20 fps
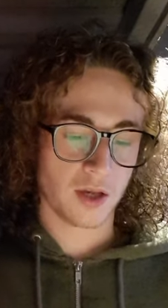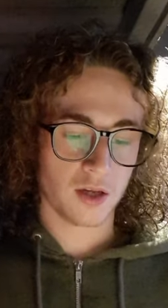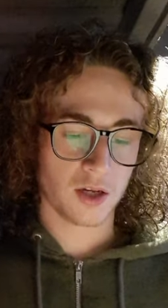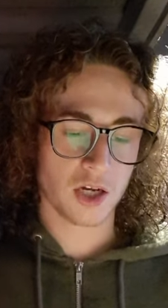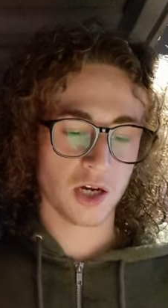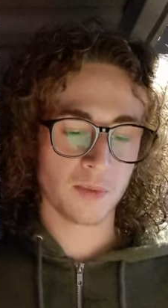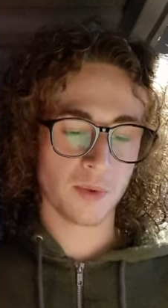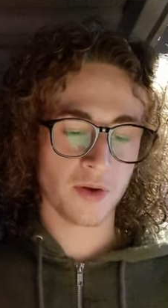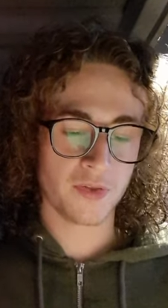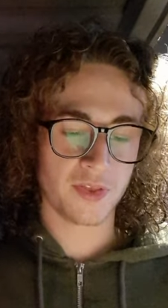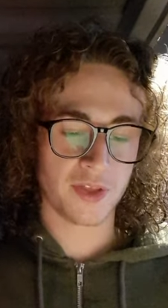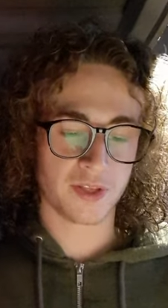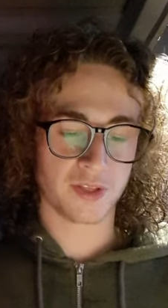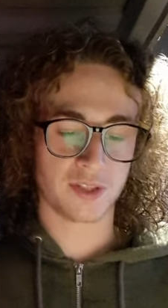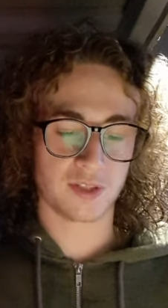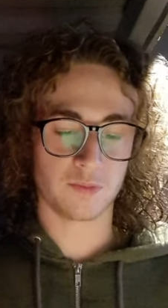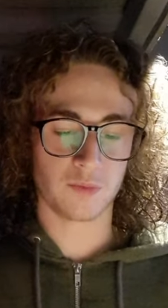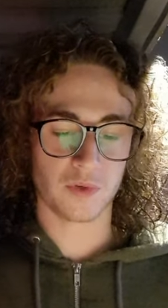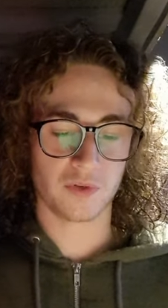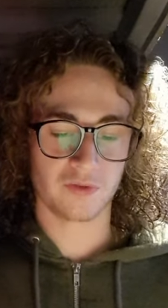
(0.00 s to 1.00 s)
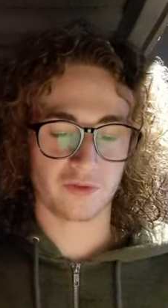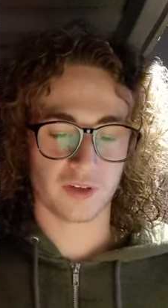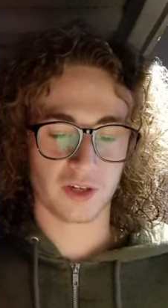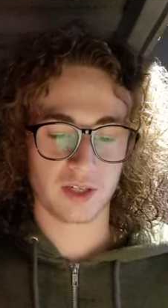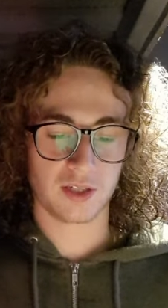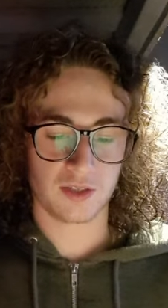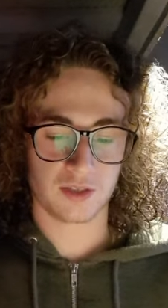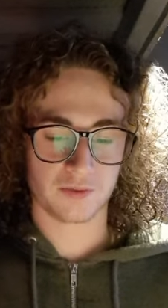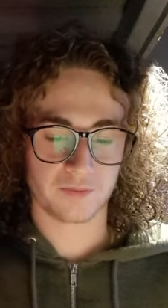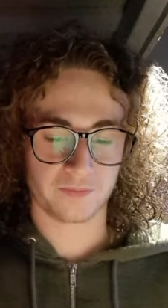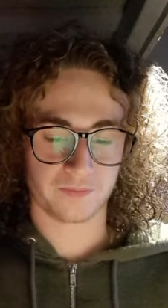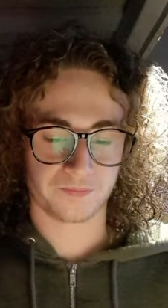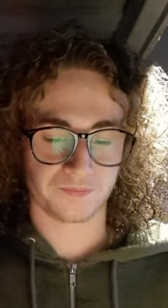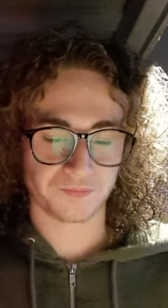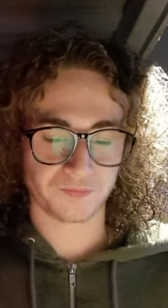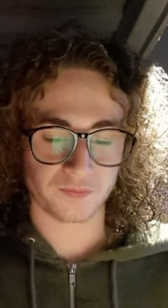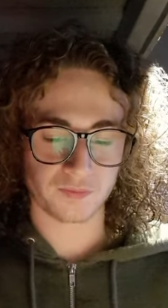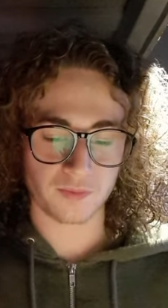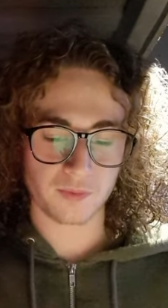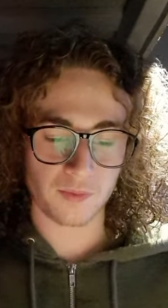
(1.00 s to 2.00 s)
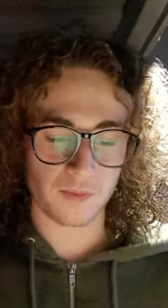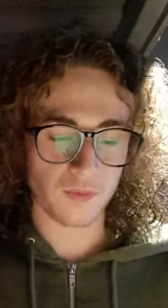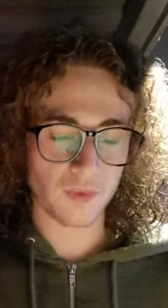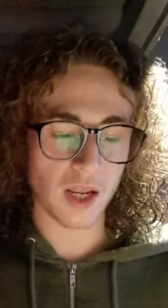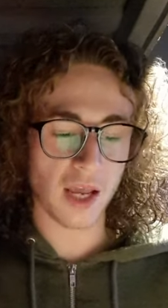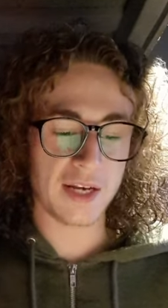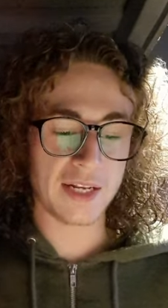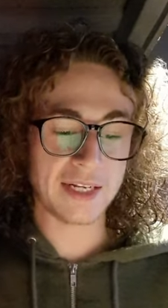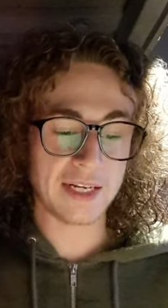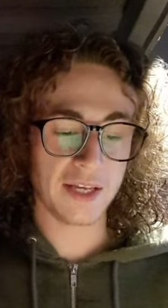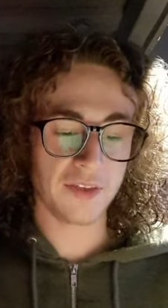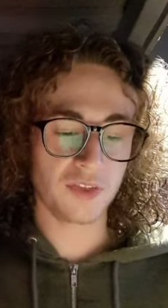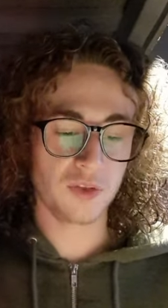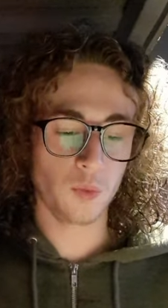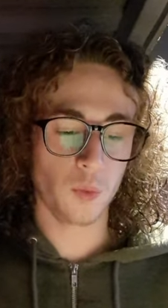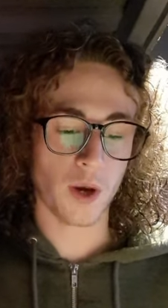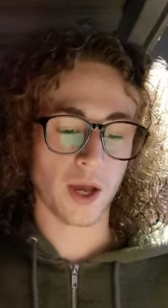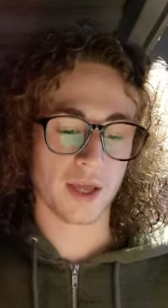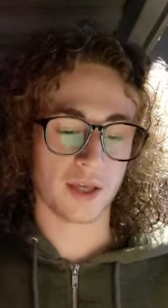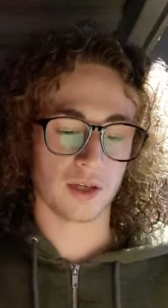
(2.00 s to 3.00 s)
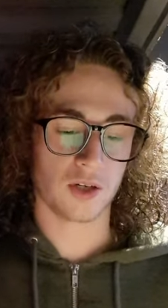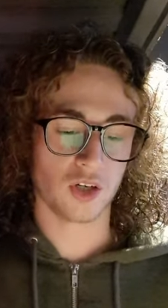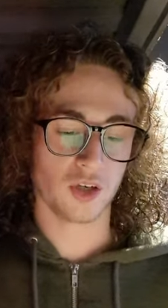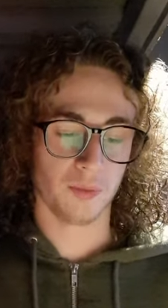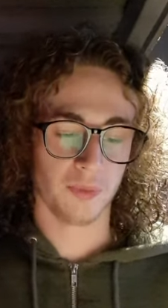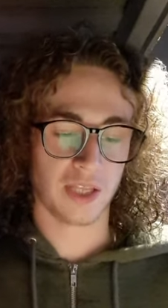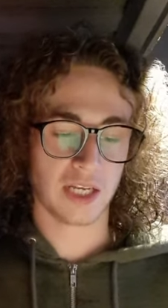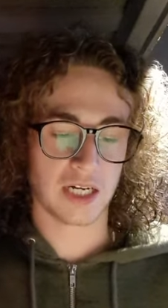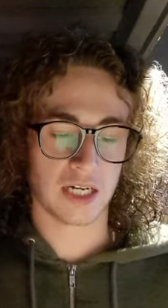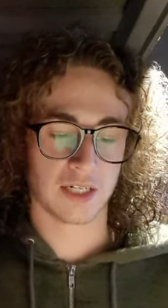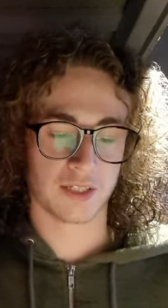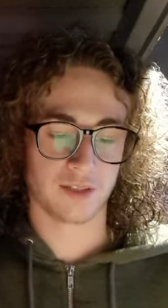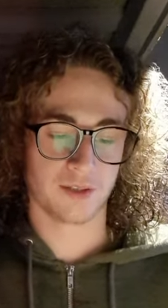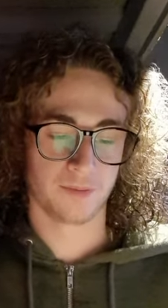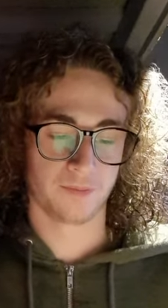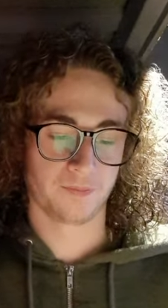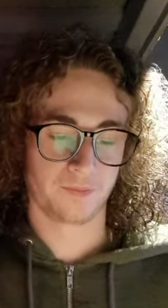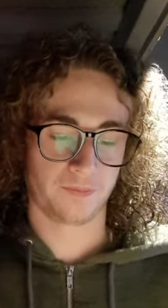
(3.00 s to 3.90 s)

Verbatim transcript: Come on then, said Moonface, and he led the way up the ladder.